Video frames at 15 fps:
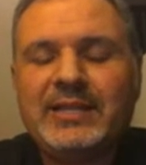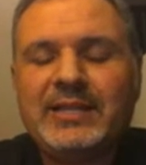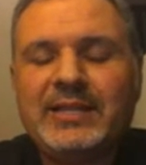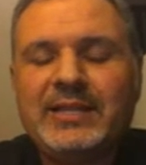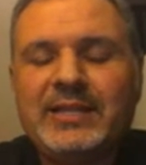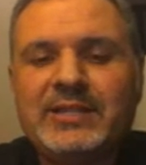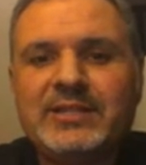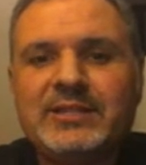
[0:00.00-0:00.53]
Now
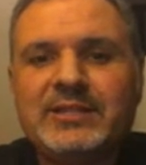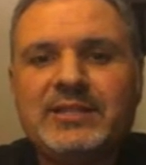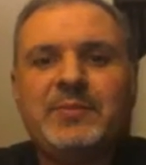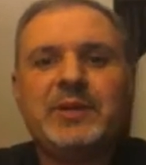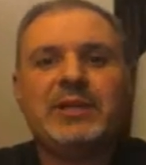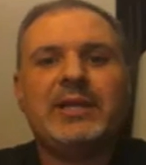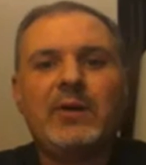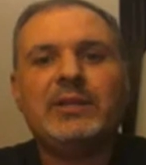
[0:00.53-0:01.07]
that's
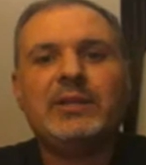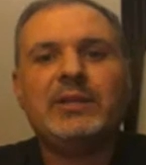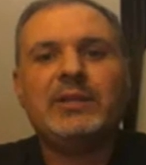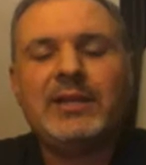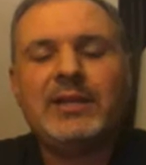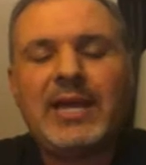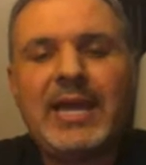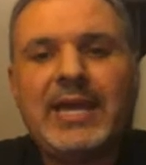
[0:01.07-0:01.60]
typically how
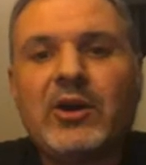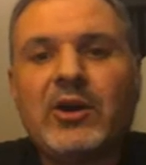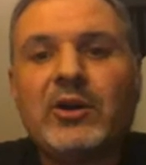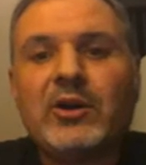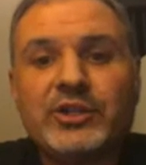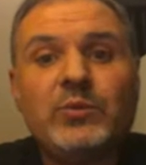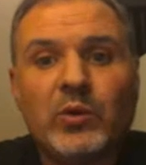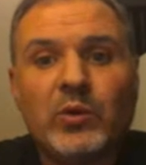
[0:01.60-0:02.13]
an
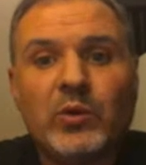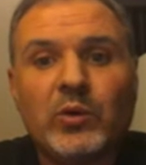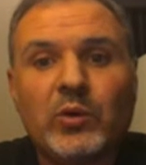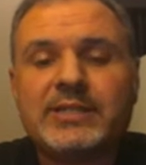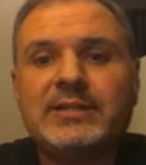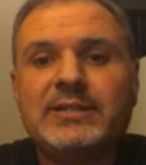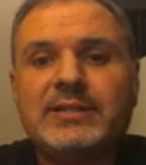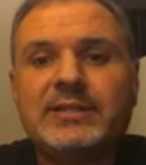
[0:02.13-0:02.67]
ARG
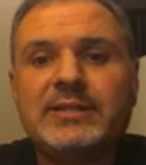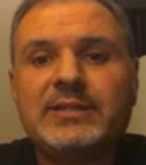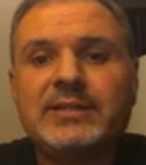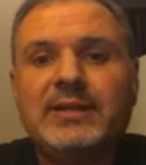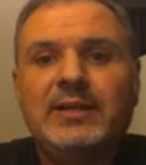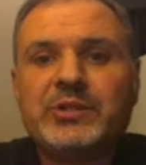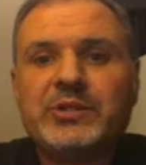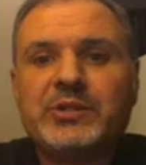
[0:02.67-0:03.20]
works
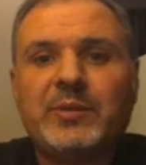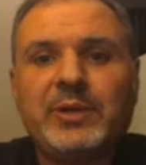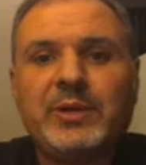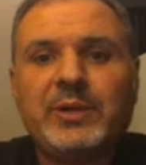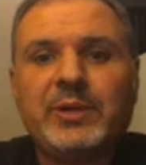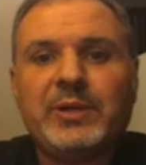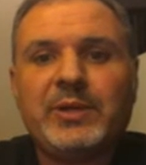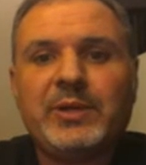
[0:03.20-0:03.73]

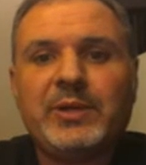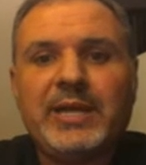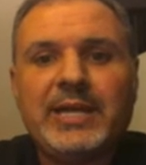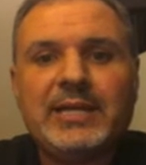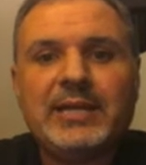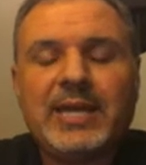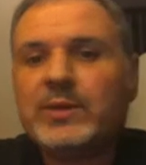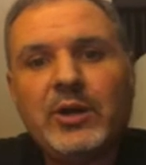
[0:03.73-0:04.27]
people start
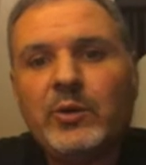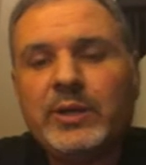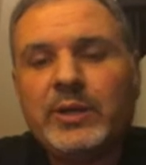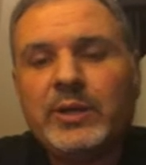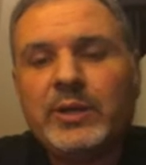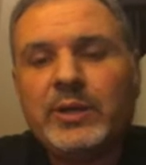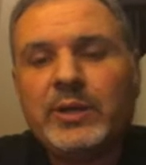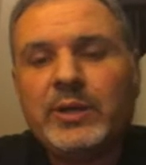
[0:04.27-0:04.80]
playing a game
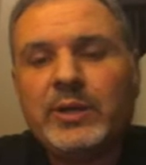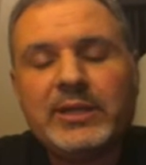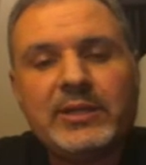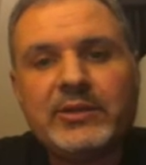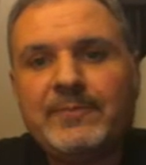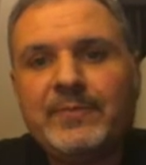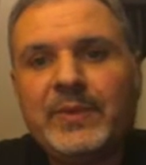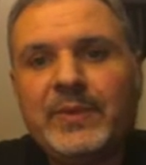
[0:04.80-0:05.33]
without knowing
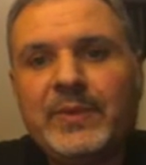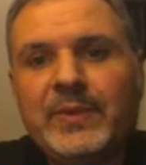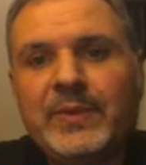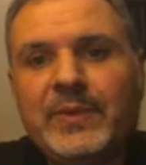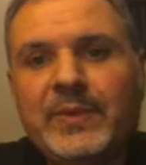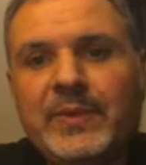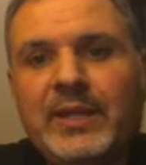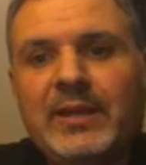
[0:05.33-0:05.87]
that they're
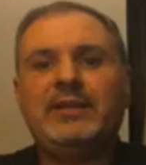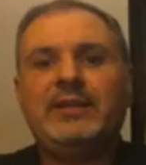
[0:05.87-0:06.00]
playing.